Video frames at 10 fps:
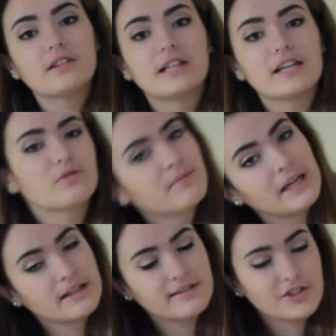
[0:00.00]
The links will
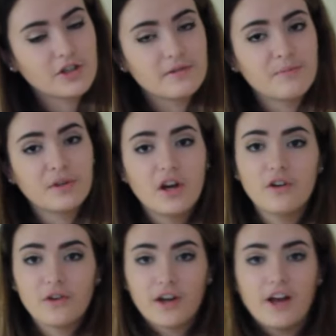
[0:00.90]
be in the description below.
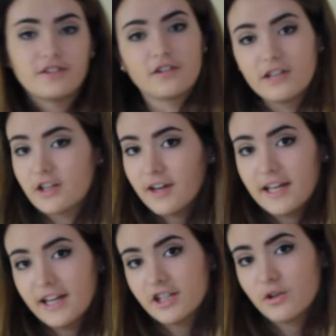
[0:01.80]
You can also click right
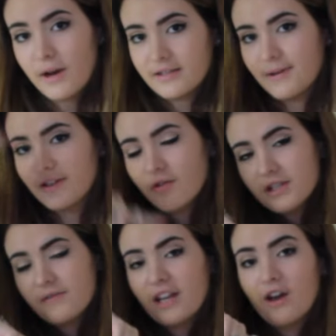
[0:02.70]
here to watch my
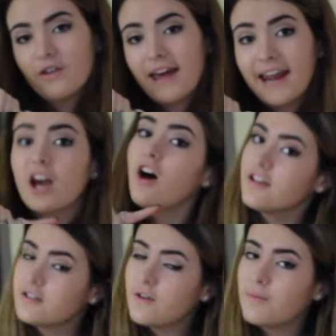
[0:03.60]
newest video that I
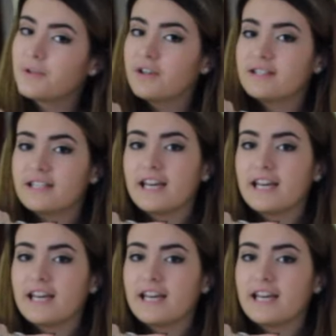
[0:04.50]
also uploaded today.